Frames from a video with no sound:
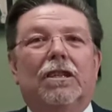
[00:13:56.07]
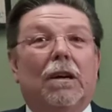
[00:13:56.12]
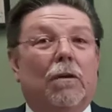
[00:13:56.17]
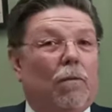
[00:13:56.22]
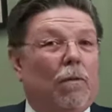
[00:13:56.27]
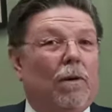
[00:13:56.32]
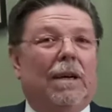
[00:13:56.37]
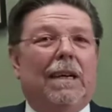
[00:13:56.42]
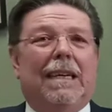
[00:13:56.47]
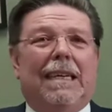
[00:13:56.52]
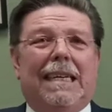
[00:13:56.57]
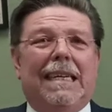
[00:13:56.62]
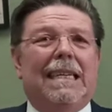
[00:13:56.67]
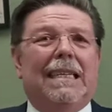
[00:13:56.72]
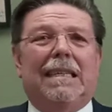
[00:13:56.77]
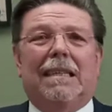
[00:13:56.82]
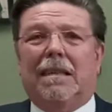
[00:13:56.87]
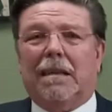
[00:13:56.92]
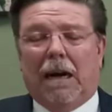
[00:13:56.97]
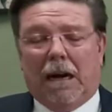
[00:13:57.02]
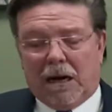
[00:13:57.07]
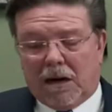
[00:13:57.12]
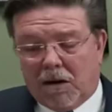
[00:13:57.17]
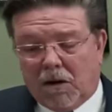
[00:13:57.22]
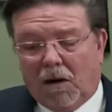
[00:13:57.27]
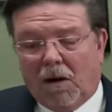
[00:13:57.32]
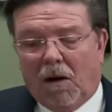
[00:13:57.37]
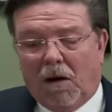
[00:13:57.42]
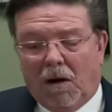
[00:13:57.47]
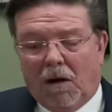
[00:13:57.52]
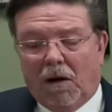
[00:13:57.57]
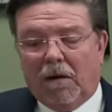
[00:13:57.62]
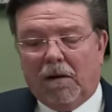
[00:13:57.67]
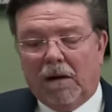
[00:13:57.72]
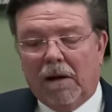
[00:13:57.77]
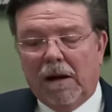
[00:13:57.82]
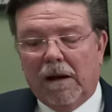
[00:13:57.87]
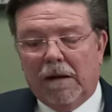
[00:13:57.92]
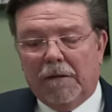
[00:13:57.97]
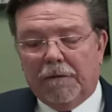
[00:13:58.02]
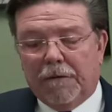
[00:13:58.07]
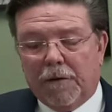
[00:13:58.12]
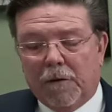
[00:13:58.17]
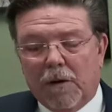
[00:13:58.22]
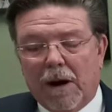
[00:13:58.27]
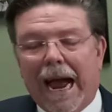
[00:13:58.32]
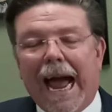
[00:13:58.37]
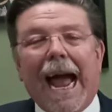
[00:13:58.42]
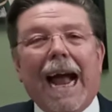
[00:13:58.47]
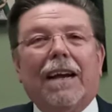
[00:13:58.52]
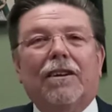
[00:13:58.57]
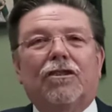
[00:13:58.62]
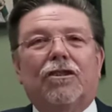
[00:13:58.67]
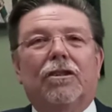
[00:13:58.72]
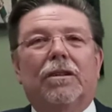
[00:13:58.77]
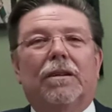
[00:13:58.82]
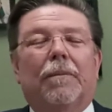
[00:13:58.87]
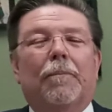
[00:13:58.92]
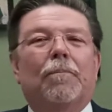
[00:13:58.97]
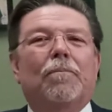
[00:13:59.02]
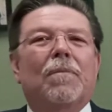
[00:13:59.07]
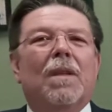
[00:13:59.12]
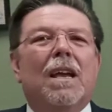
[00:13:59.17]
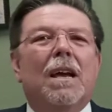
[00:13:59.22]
It really is a call for action.